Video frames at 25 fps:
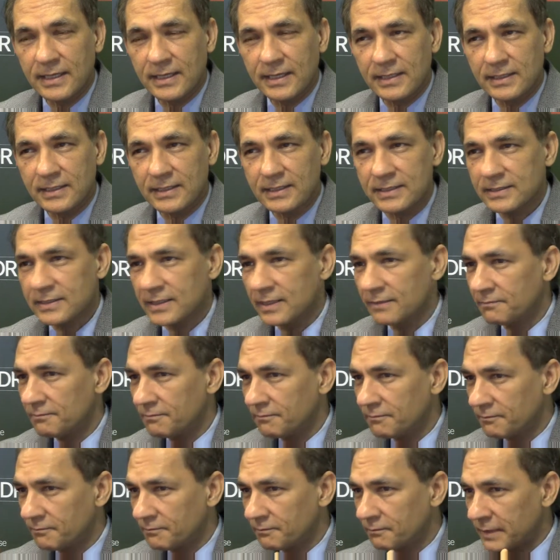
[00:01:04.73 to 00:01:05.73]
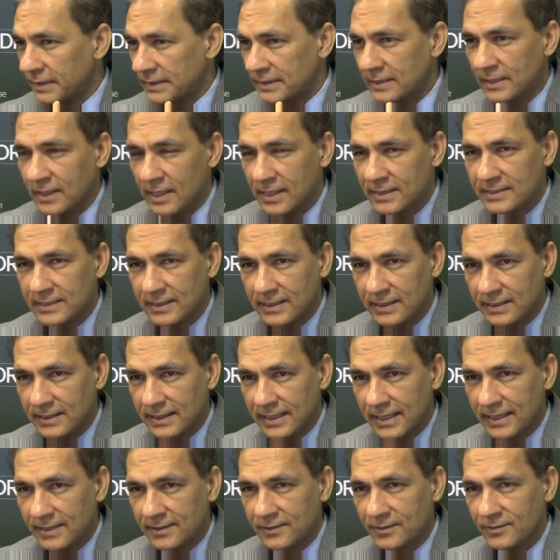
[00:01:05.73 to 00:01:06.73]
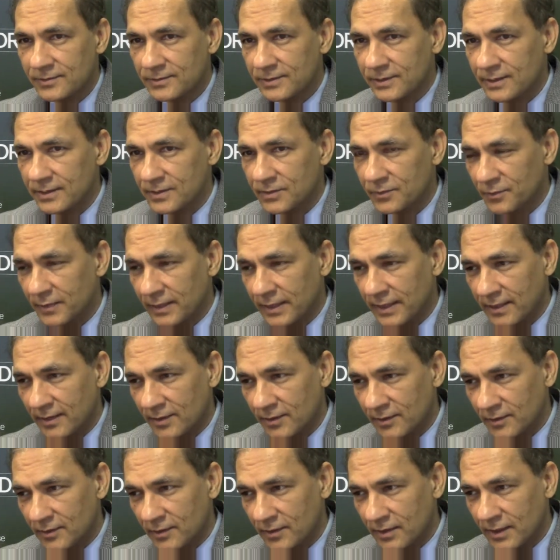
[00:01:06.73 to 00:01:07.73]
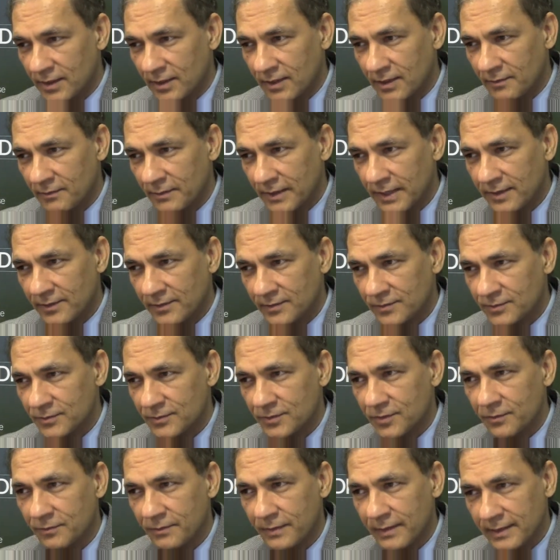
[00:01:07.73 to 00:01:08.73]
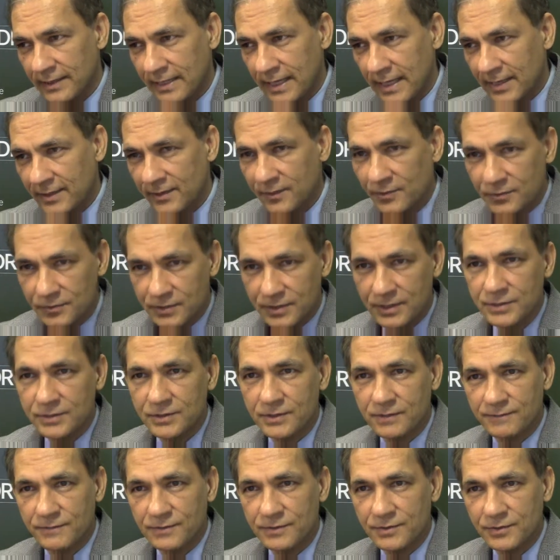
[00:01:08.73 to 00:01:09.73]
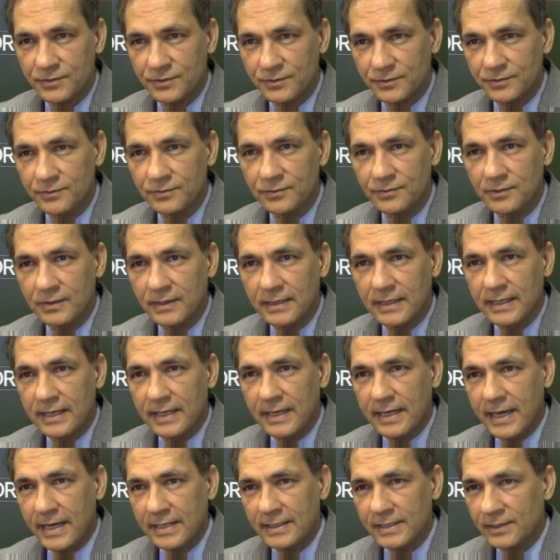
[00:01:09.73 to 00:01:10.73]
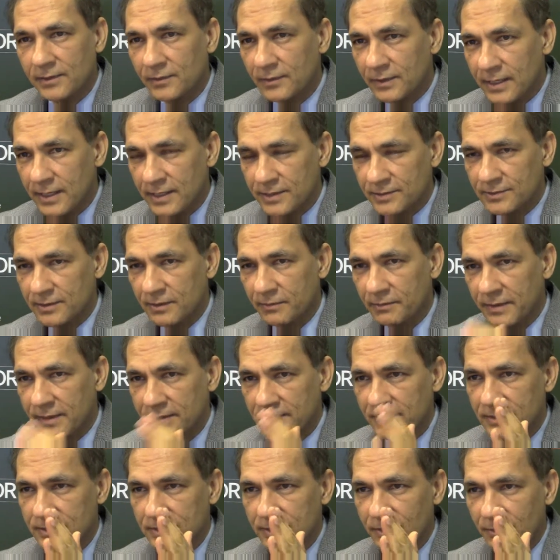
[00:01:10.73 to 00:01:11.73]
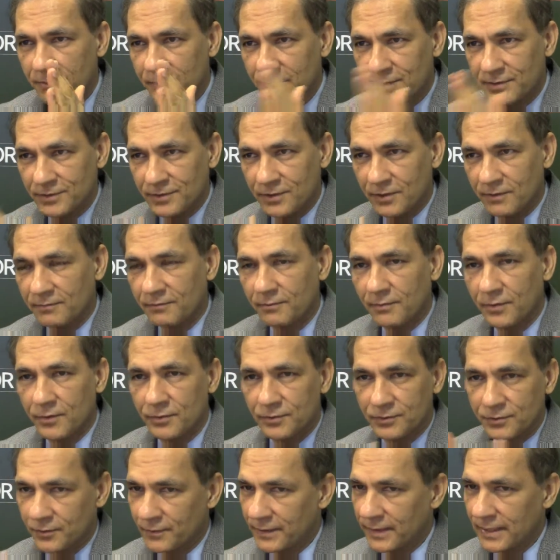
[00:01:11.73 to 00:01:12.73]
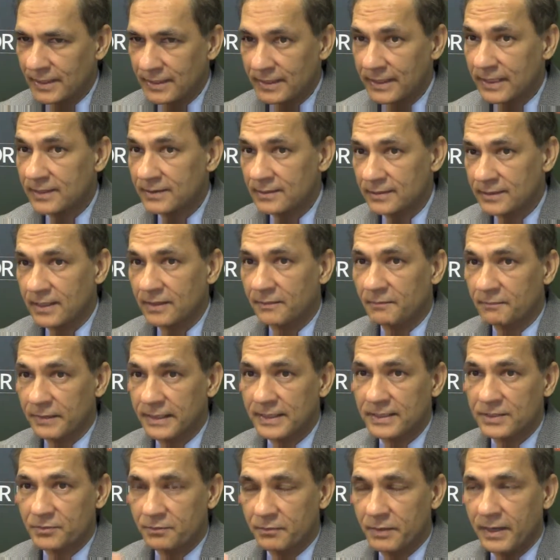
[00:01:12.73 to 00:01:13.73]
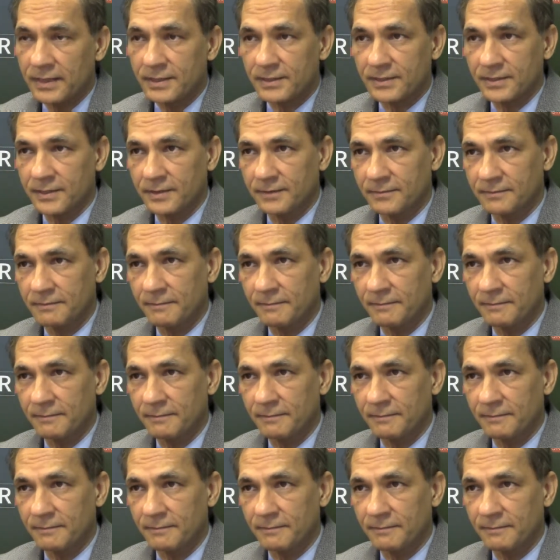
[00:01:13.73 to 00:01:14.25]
These are pathological diagnoses. We can look under microscope and diagnose these of the two, and then occasional patients have a mixture of both, so we can get a mixed pattern.